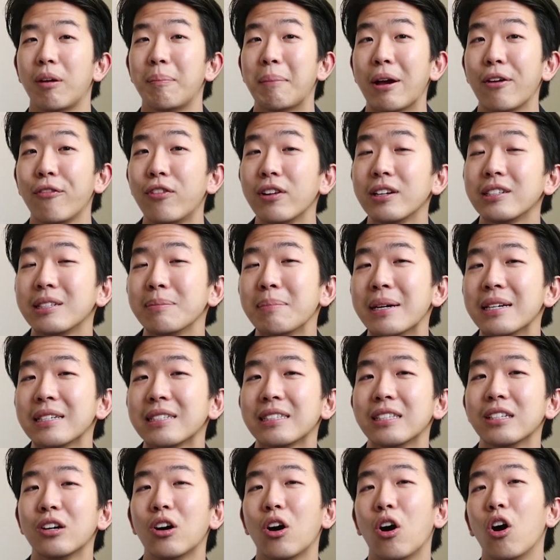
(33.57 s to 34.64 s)
from my first
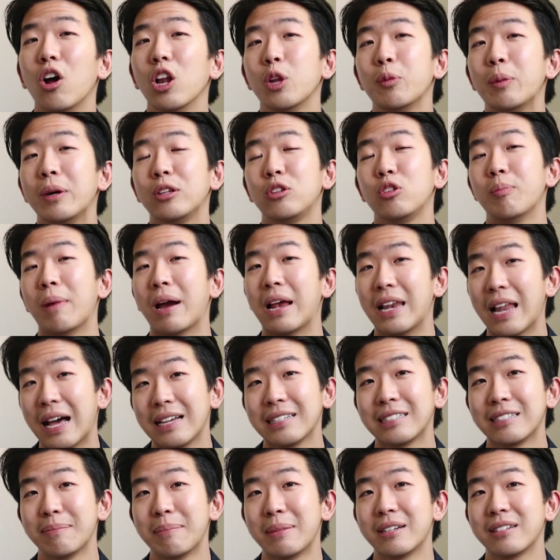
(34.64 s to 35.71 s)
semester all the way to my
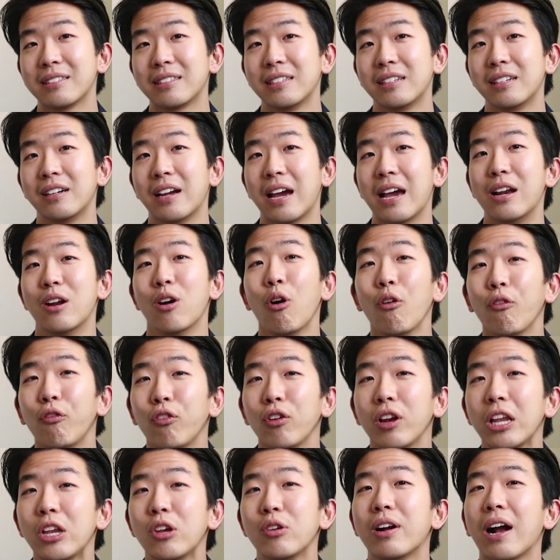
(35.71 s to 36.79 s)
last semester, and
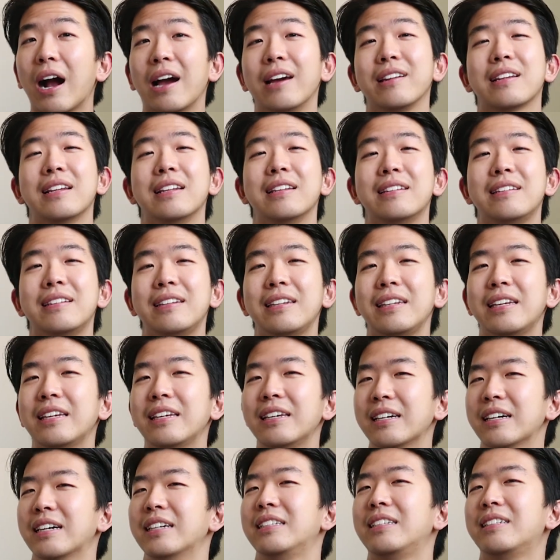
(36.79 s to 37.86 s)
hopefully you guys can
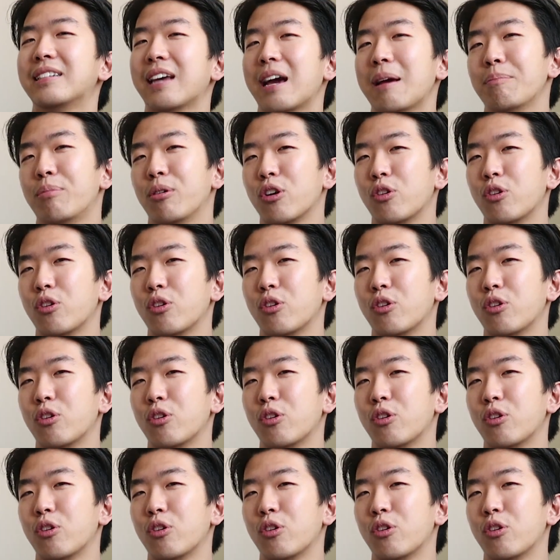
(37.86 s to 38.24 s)
see a design